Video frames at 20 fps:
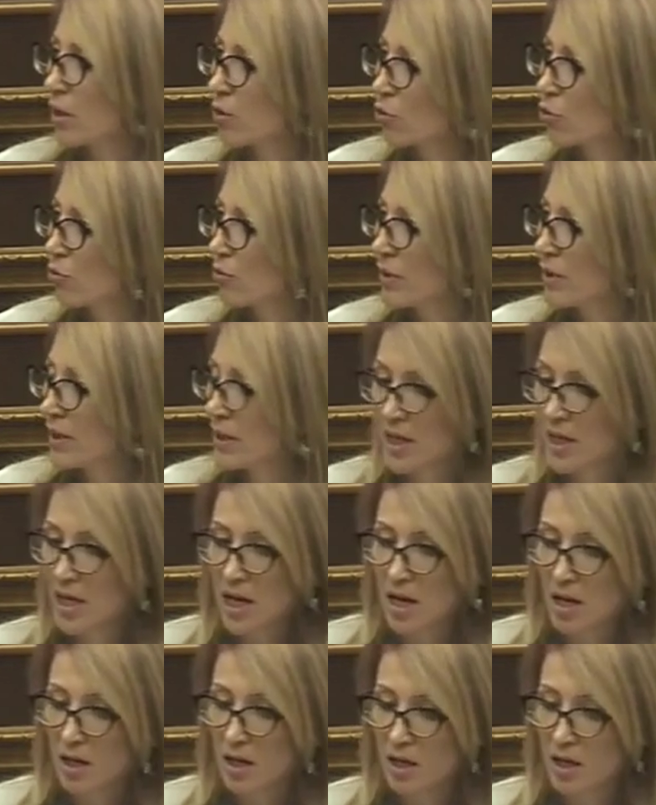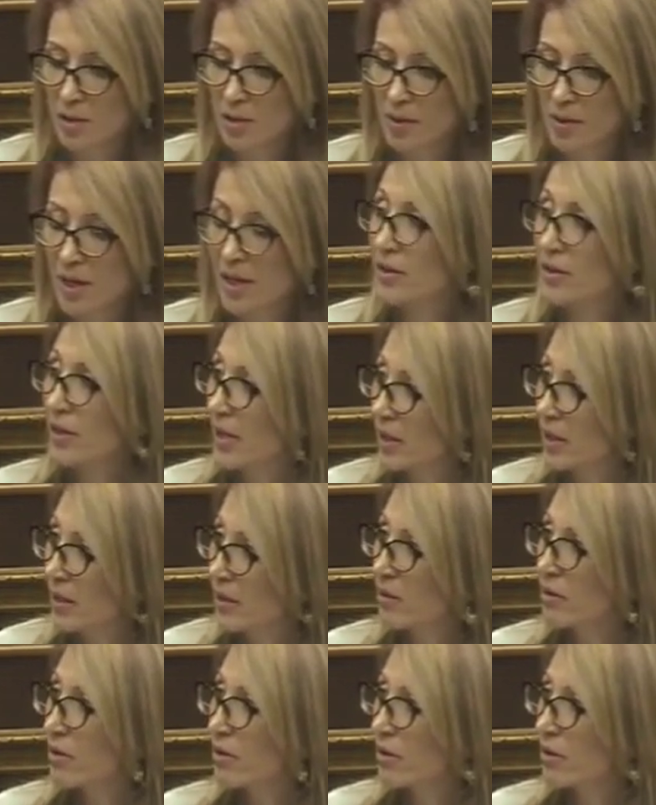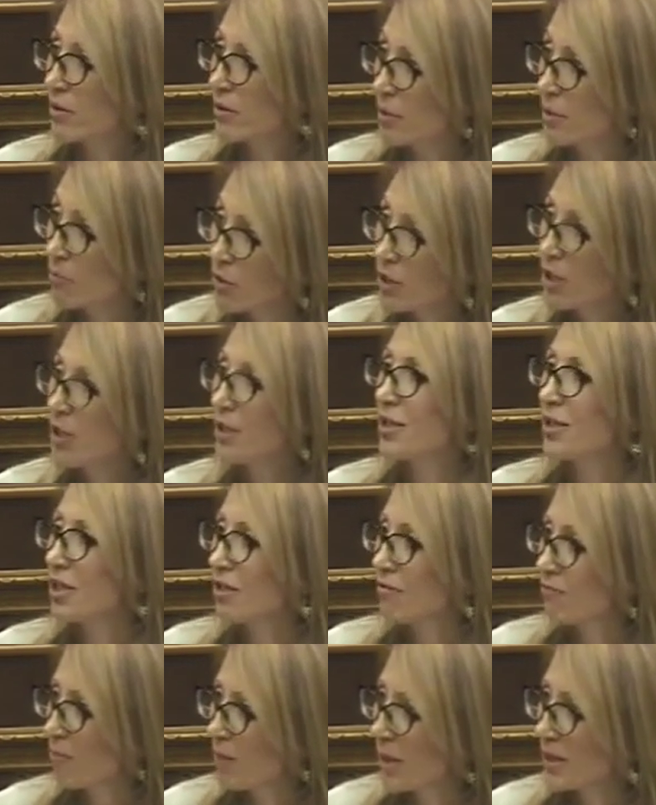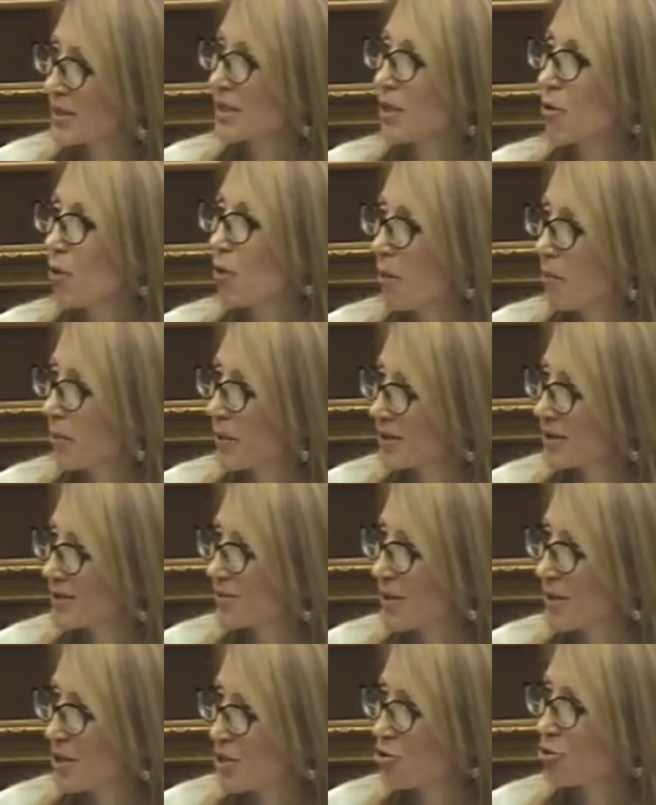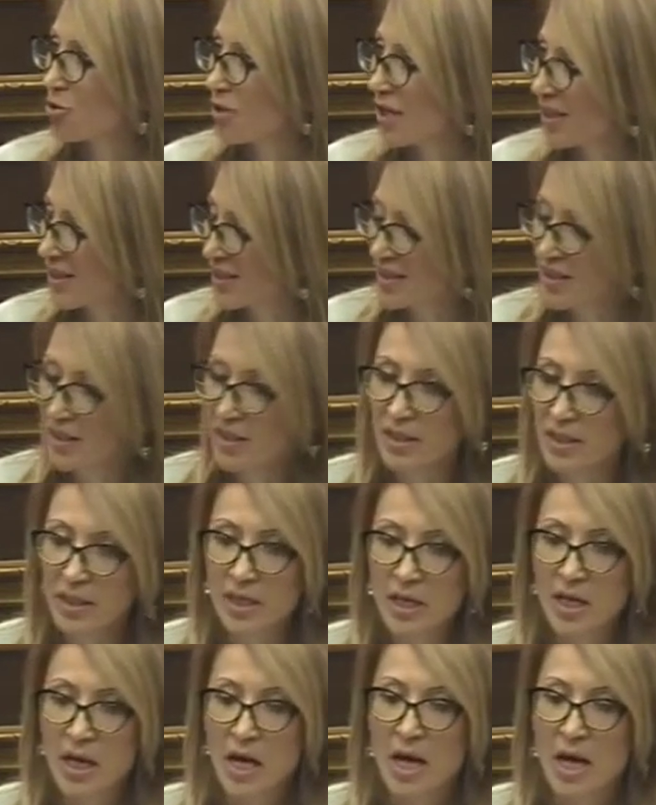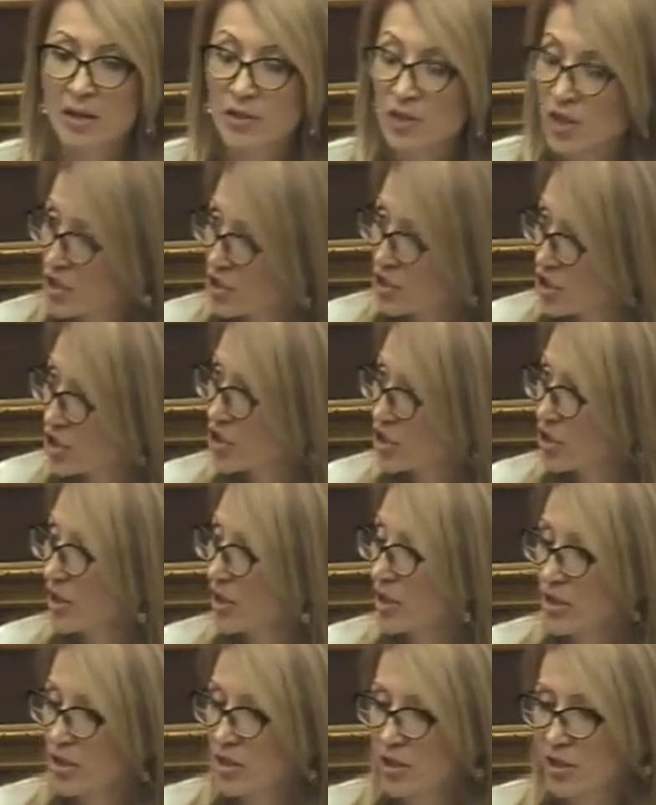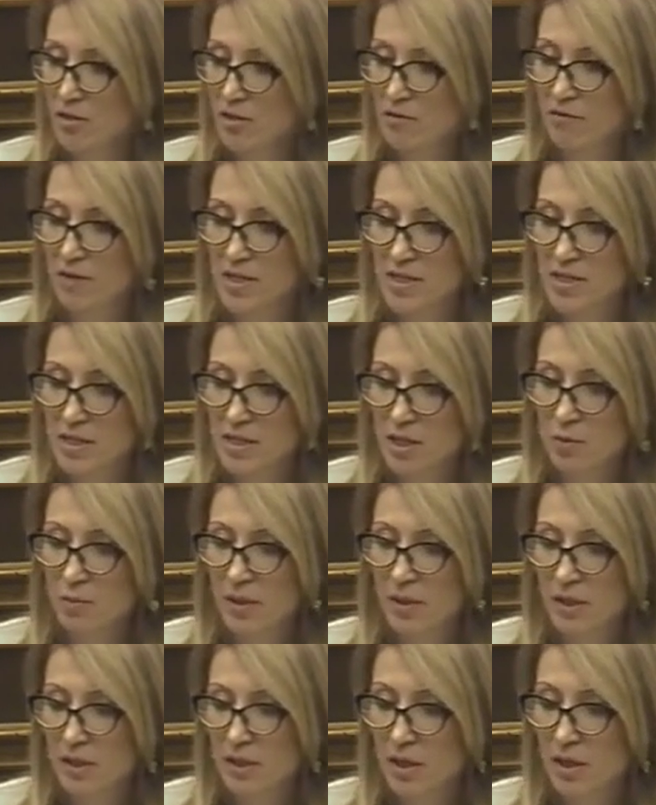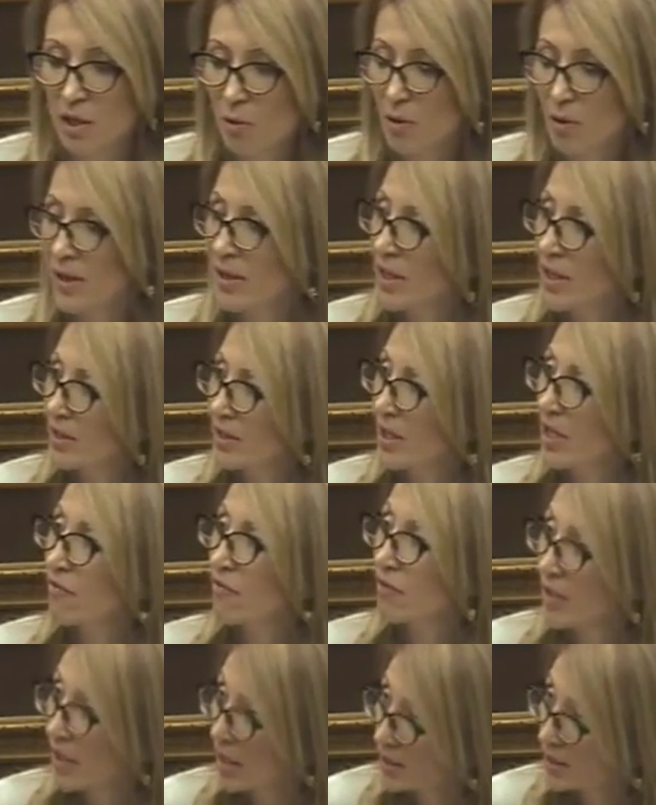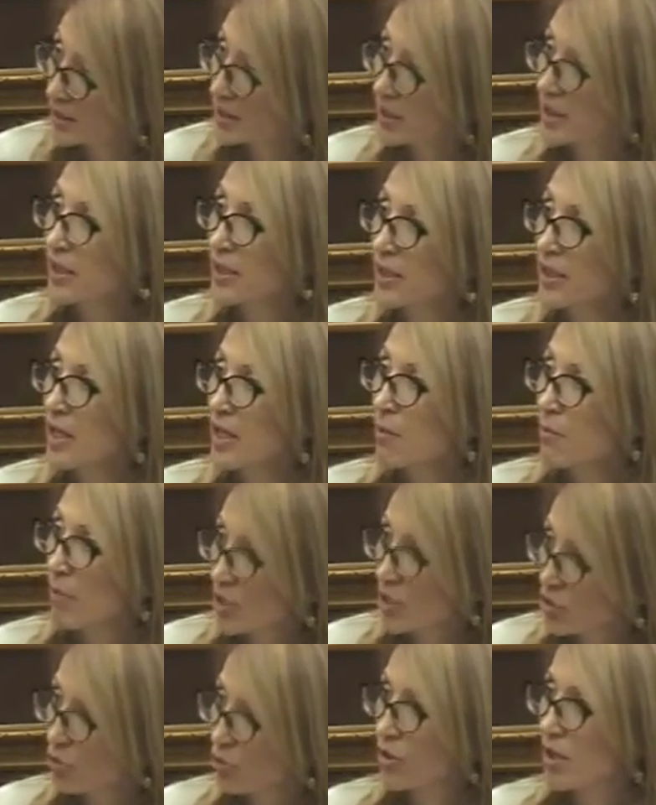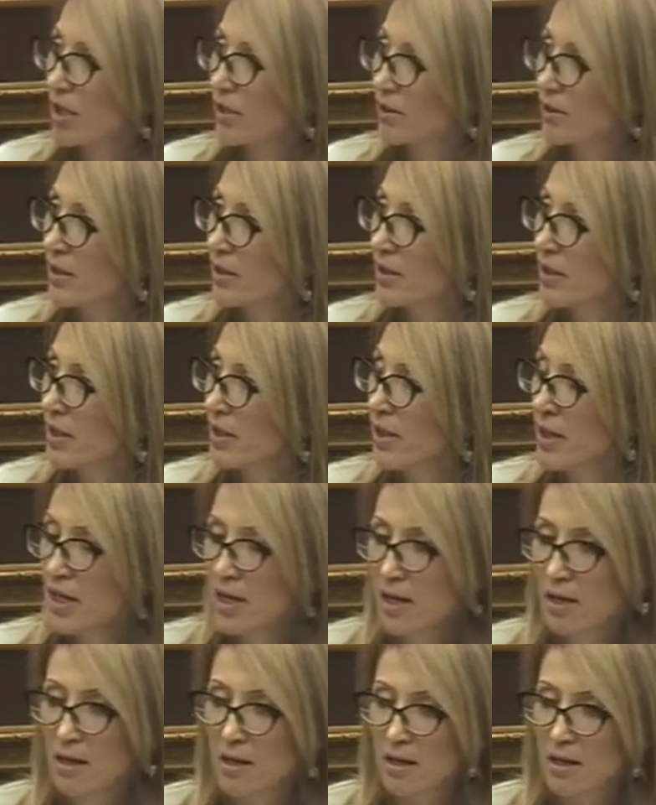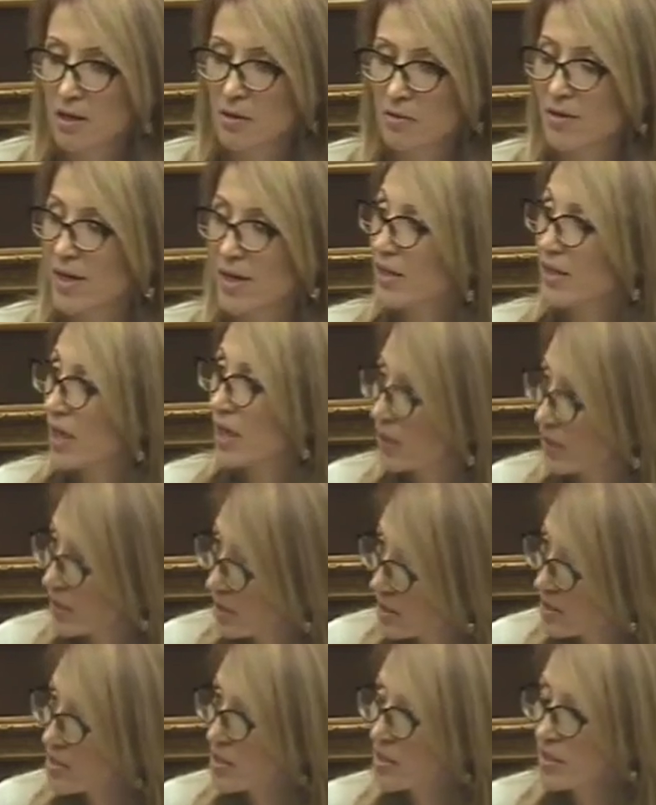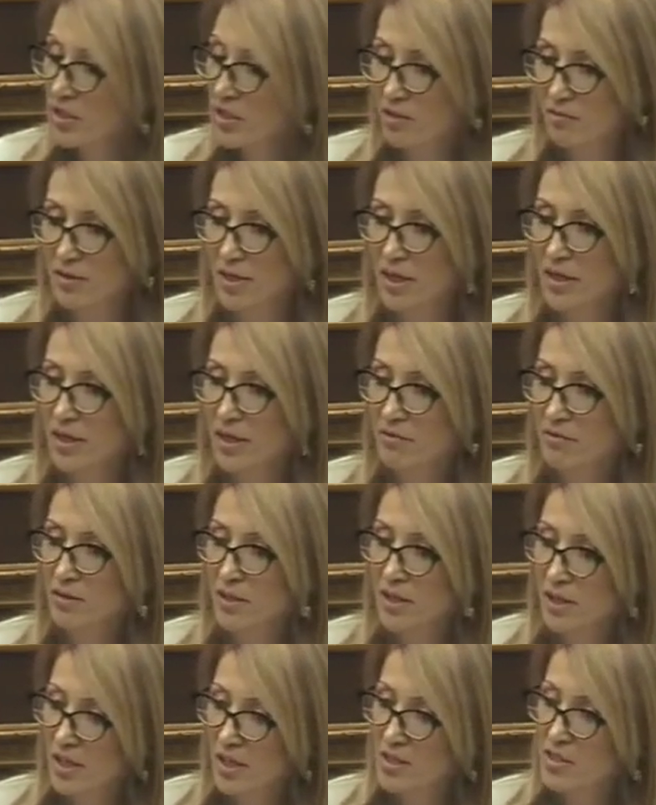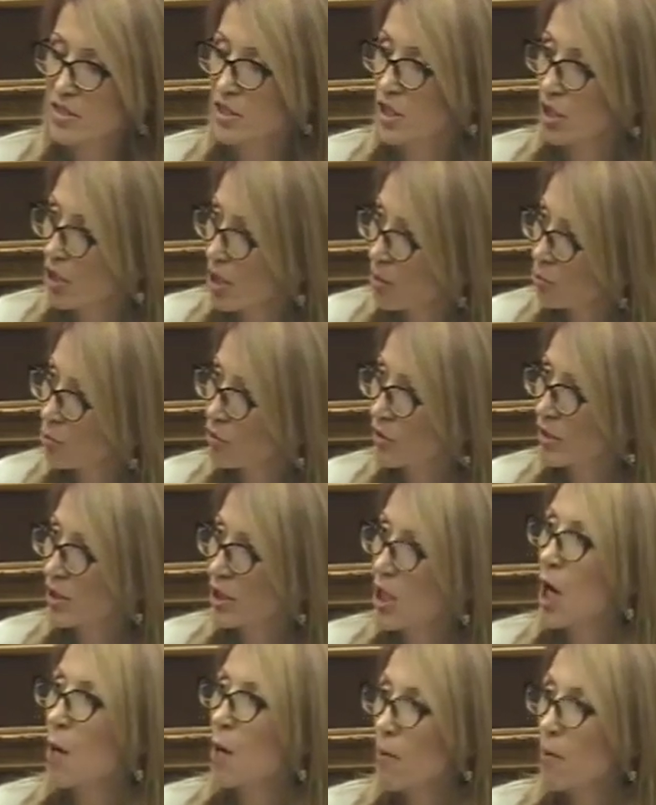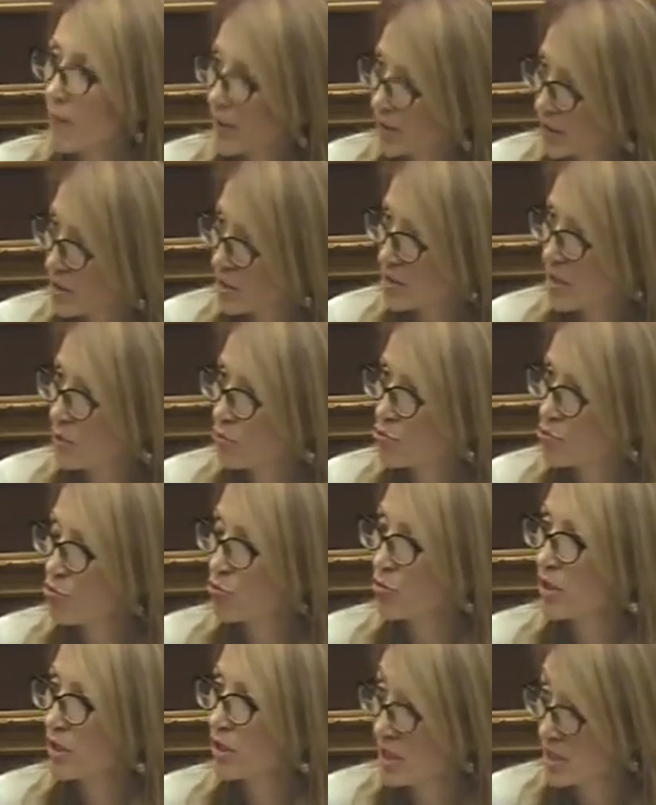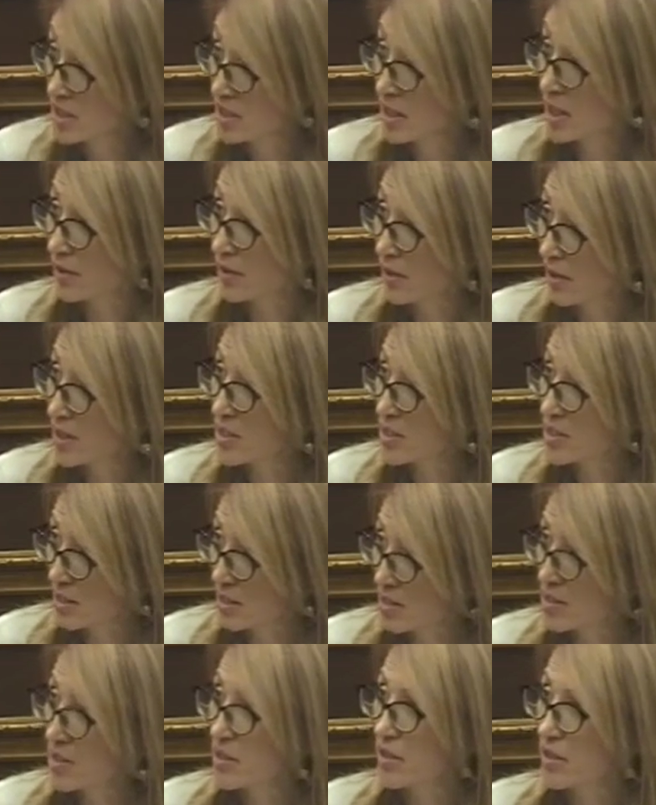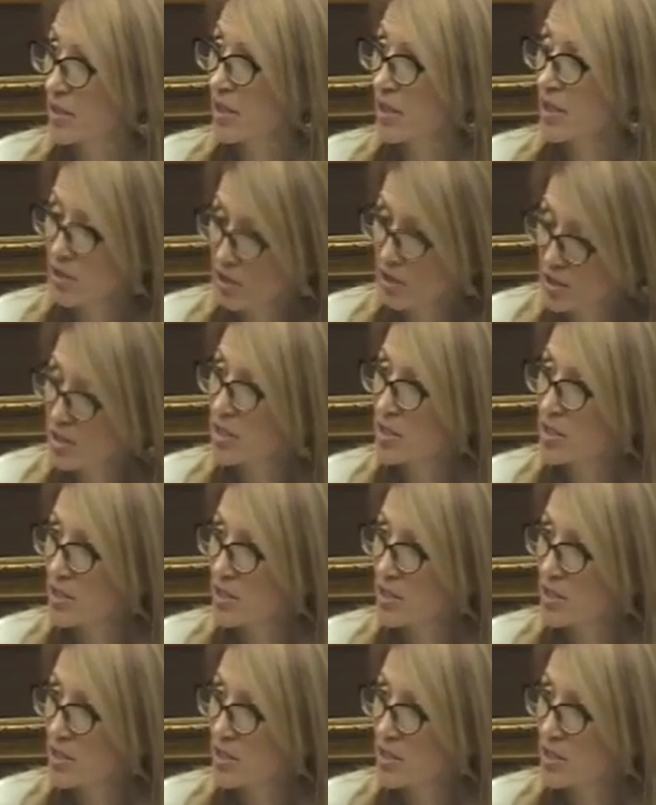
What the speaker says: I think that public figures, and in particular high-ranking officials, have to declare also this in their statements. This will allow us to control their behavior and the extent to which their income